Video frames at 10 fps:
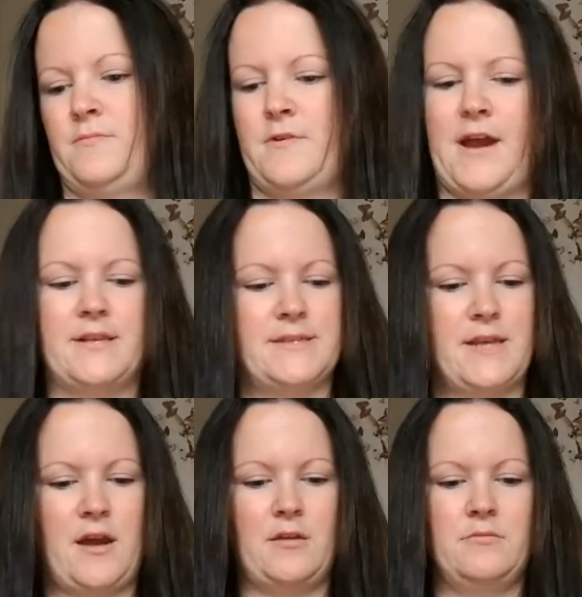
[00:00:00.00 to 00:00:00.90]
Right,
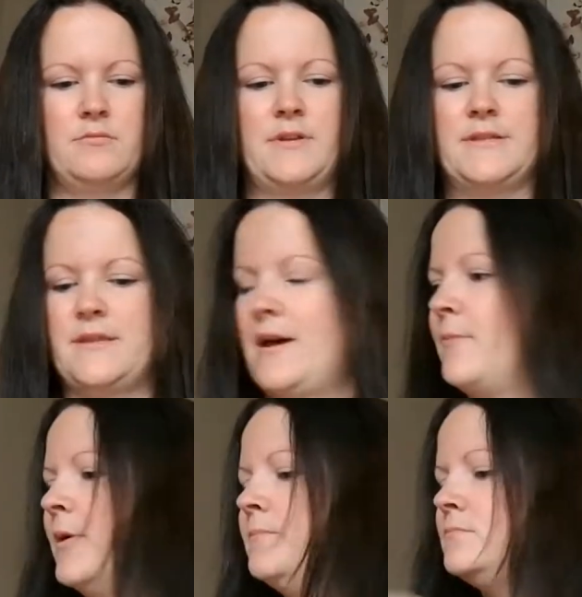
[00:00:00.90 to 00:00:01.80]
so there's that
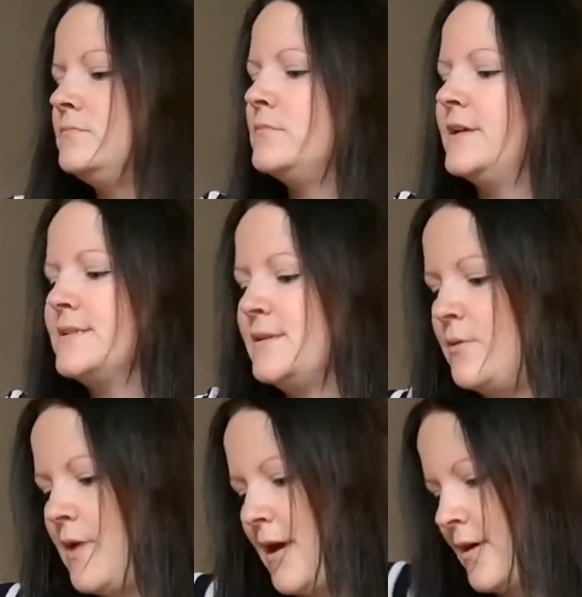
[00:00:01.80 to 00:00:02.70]
one. Let's see
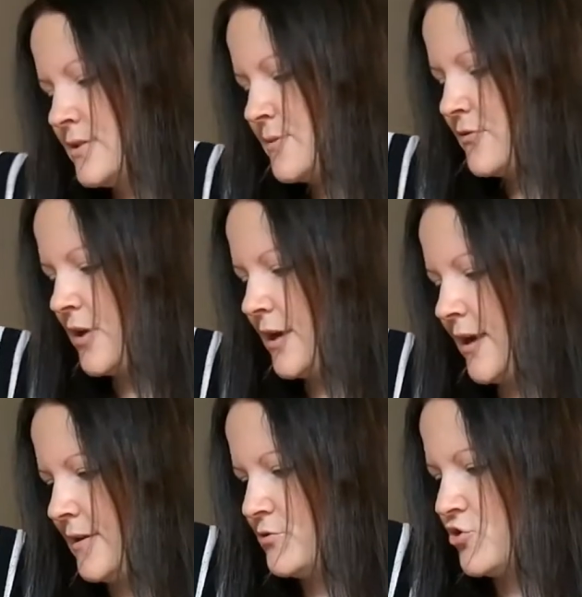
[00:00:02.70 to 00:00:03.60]
what else we've got in
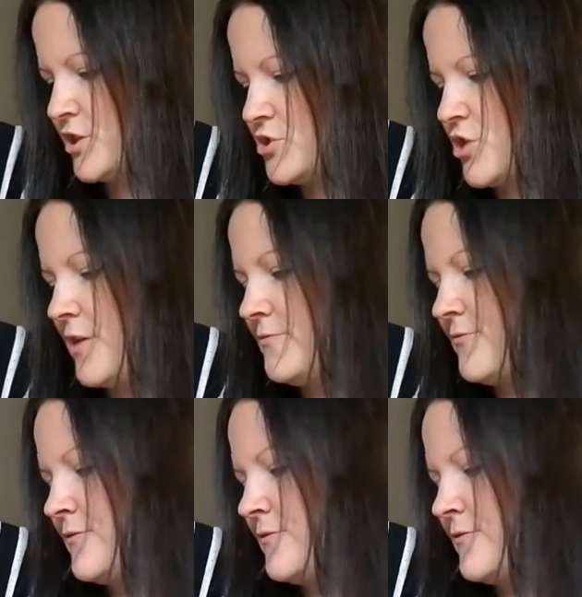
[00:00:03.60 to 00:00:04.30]
our little treasure trove.